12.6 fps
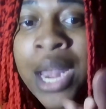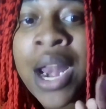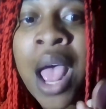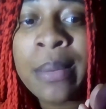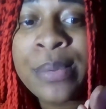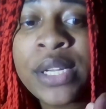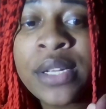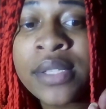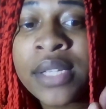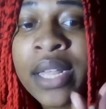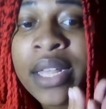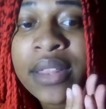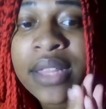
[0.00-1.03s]
options
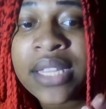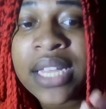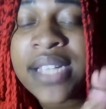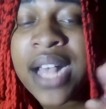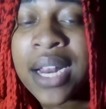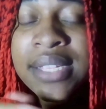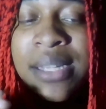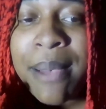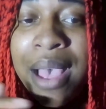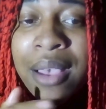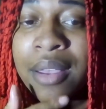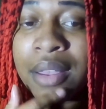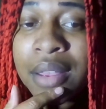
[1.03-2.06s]
that they tell us
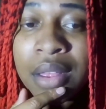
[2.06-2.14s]
about?